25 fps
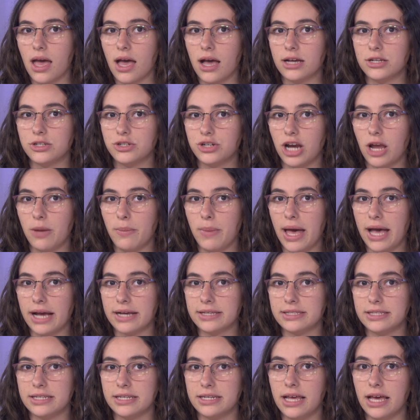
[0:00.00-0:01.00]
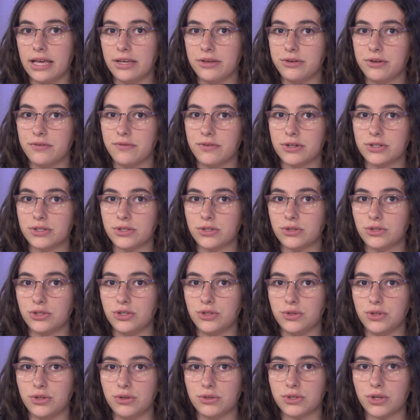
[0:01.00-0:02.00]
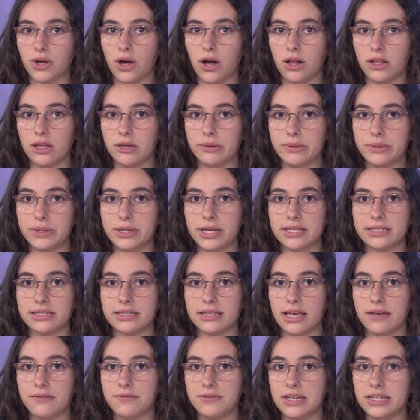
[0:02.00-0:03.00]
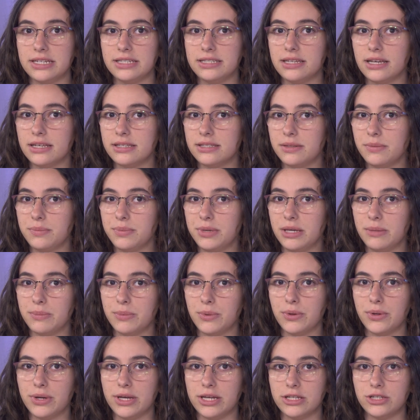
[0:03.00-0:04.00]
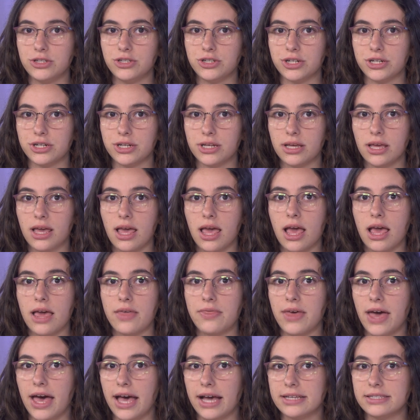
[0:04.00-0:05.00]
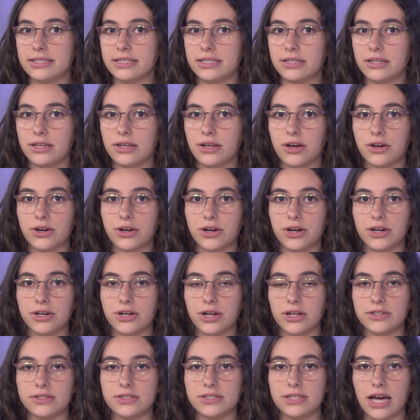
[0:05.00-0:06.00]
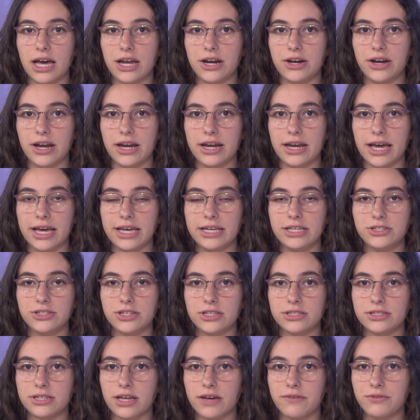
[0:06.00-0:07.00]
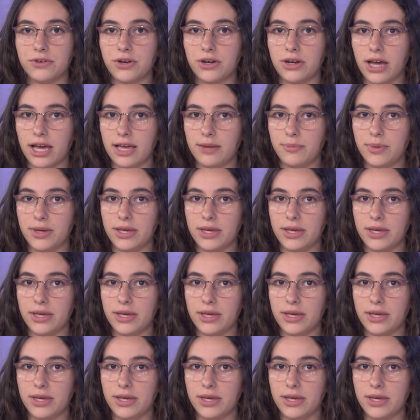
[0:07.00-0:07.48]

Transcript: A tram accident at Universal Studios Hollywood has left a dozen people injured. The accident occurred on Saturday night just after 9